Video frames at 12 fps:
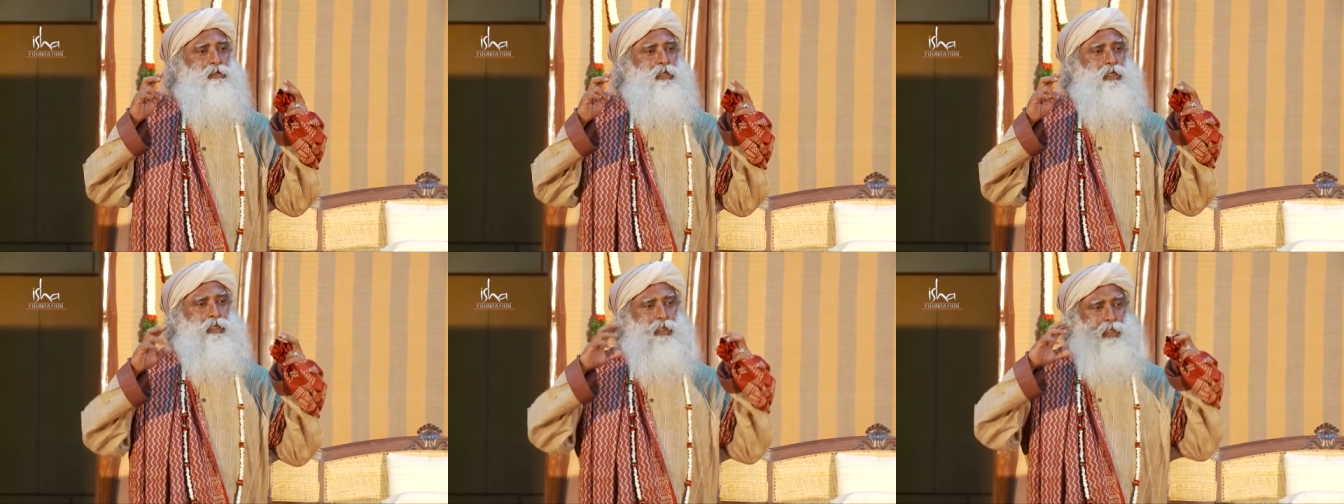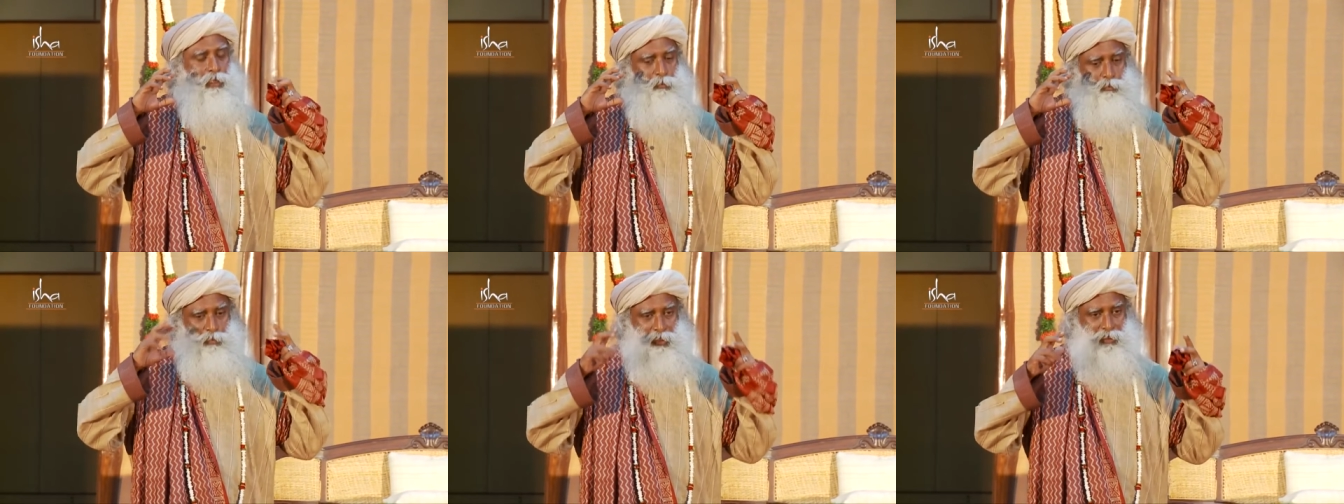that he
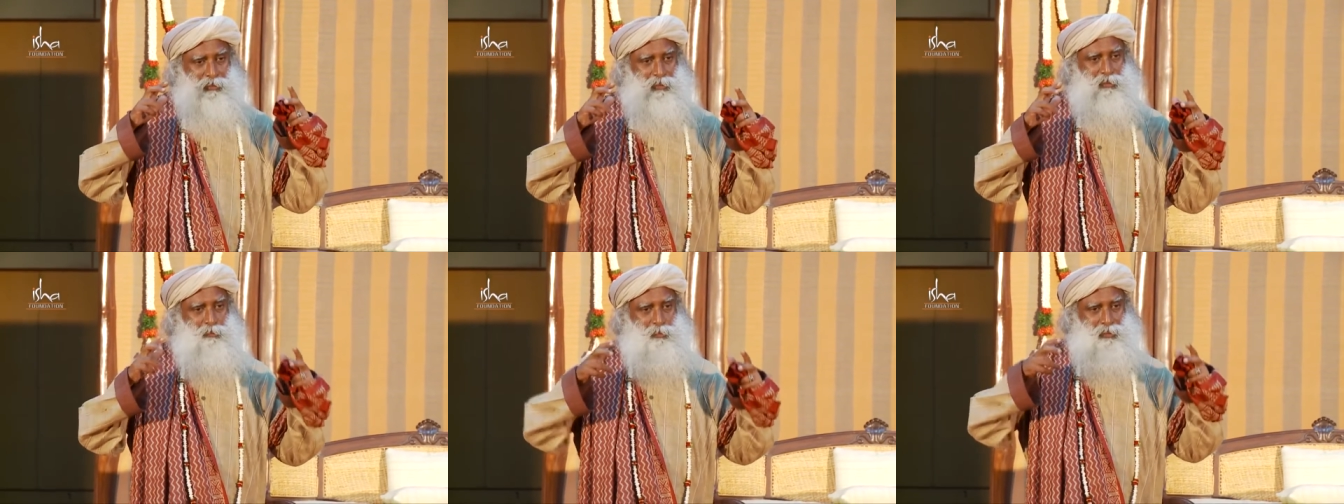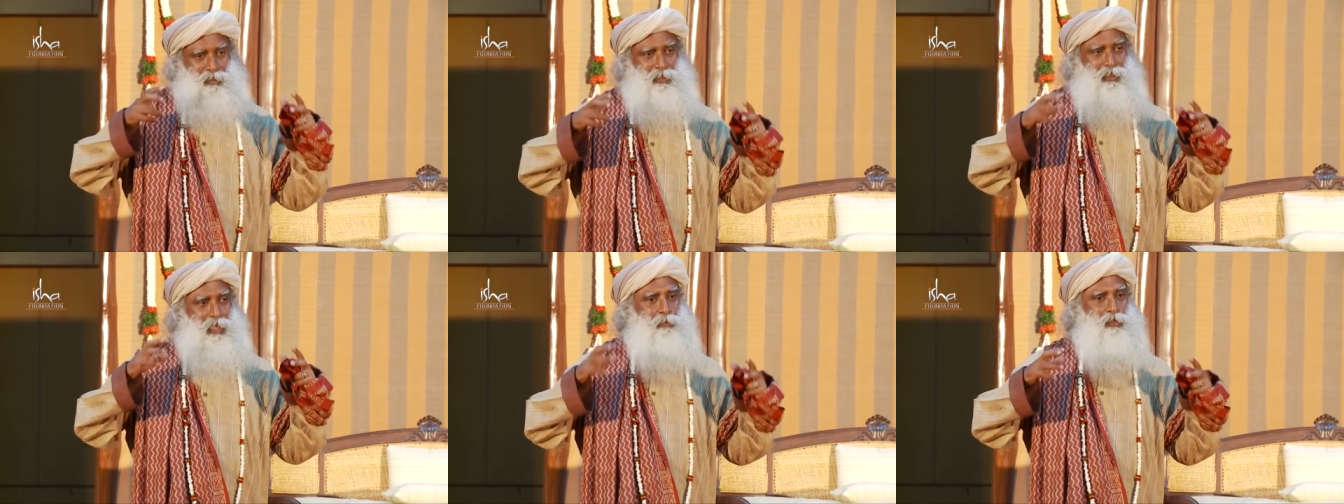can break his
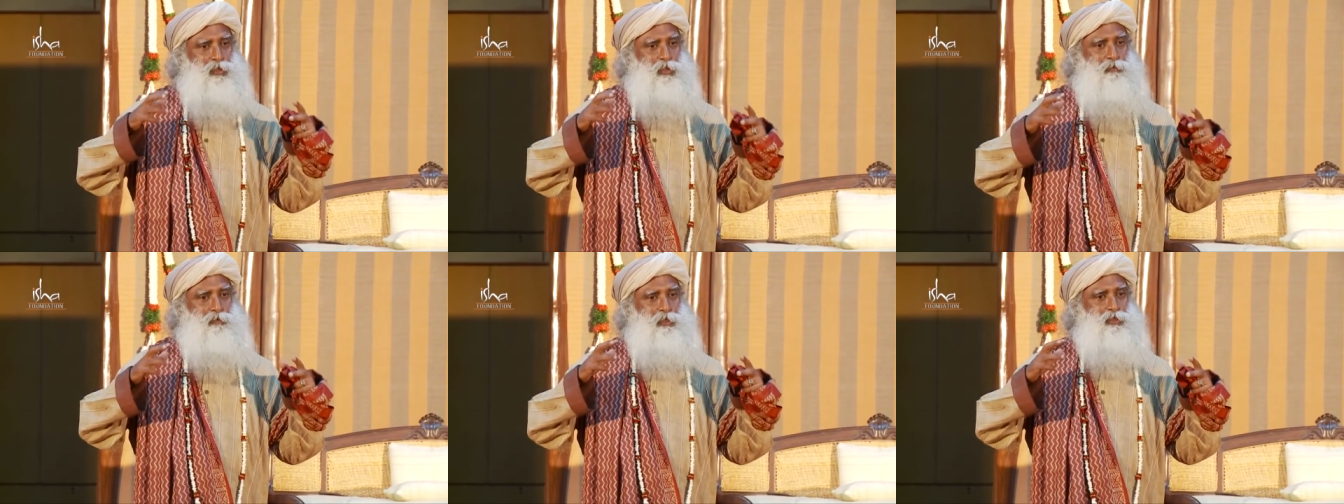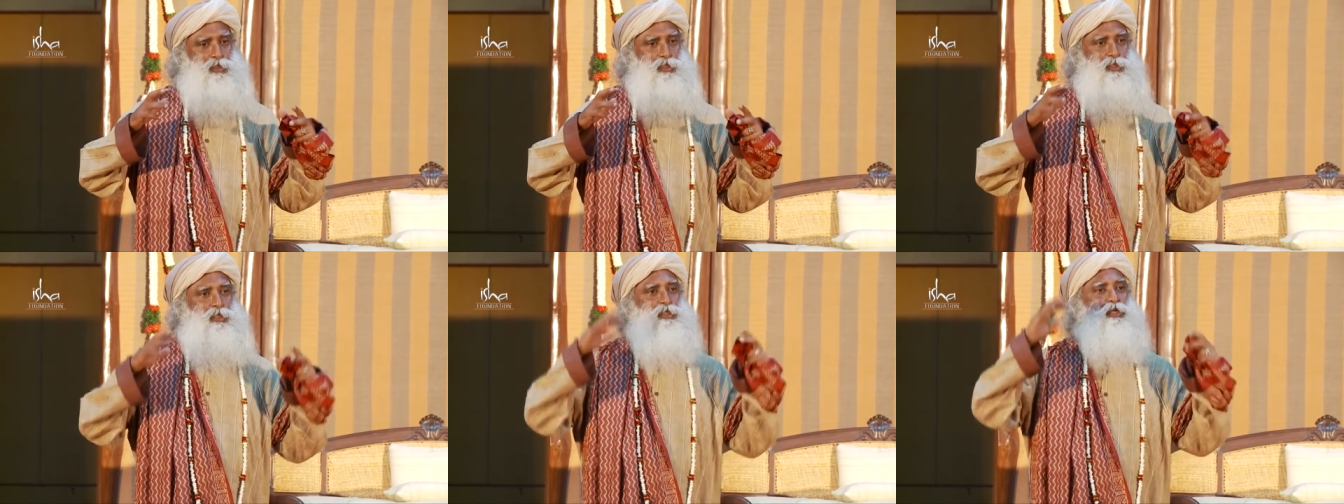present dimension of
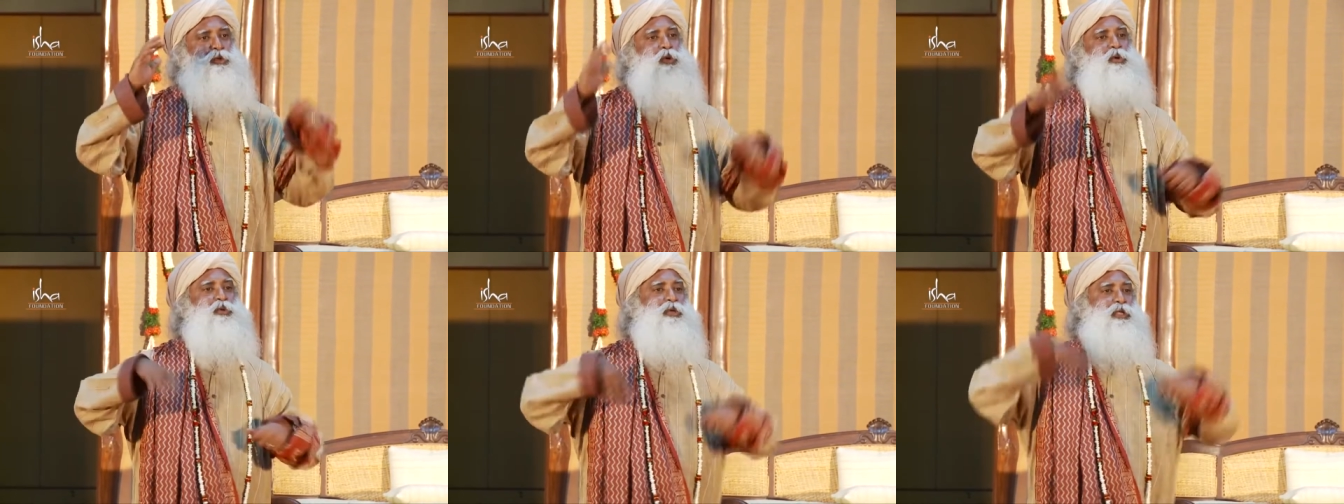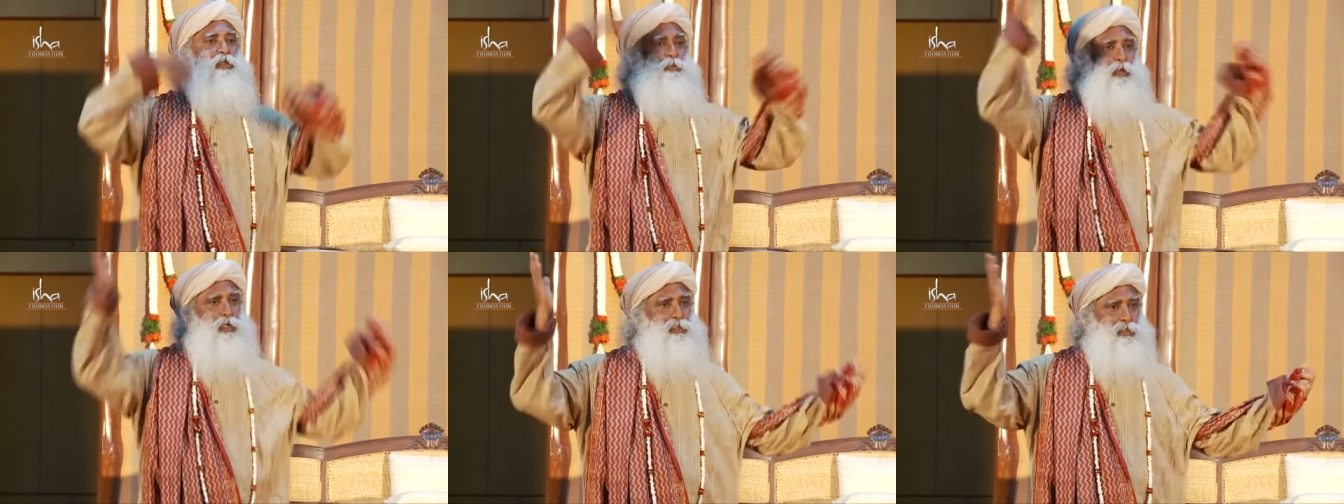existence and go to another
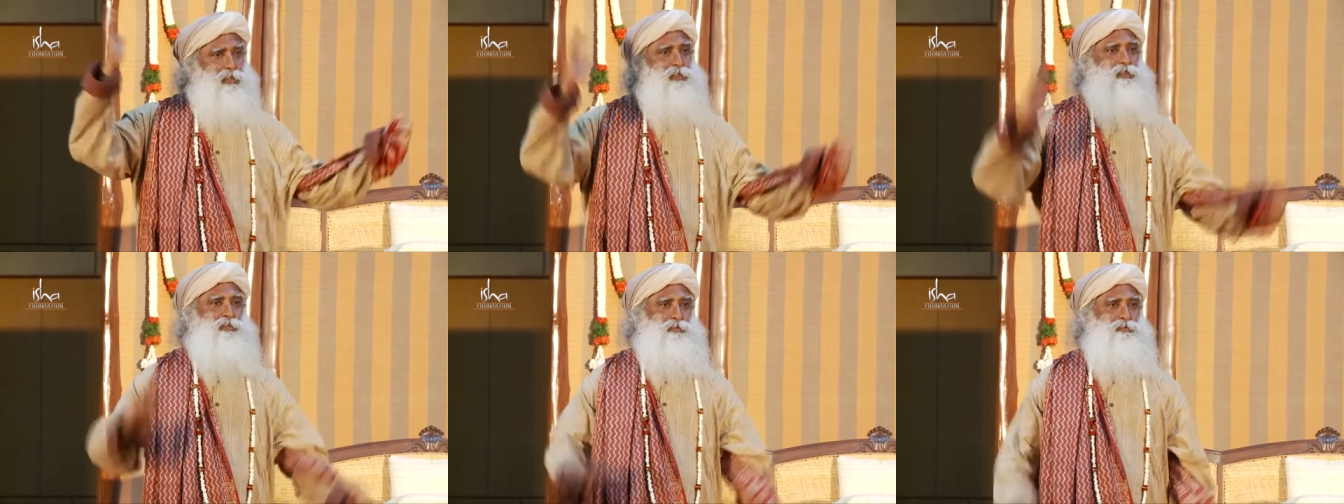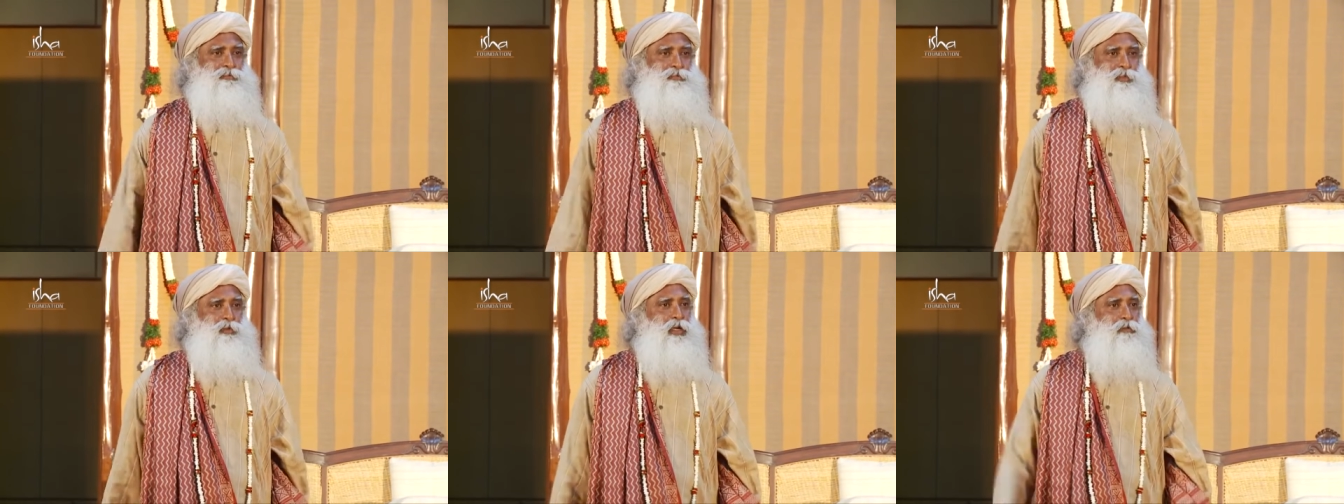place,
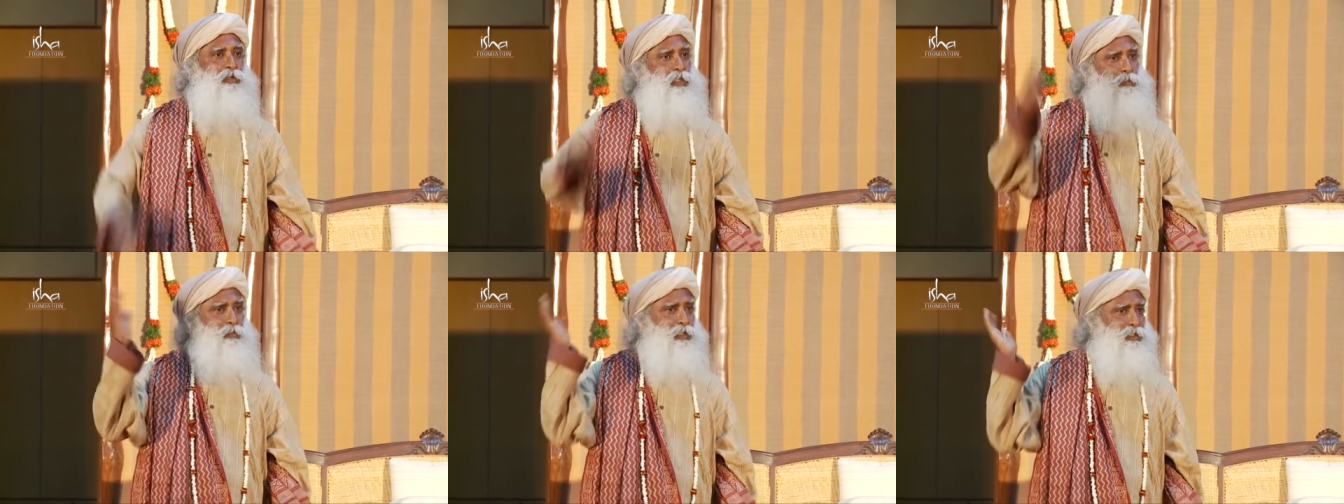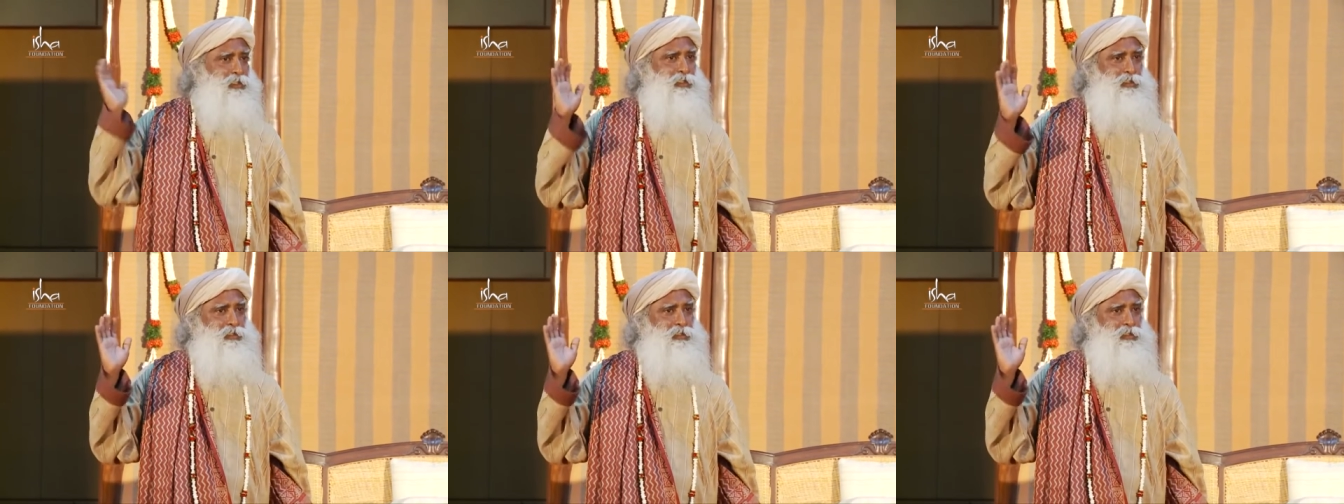whatever that place is.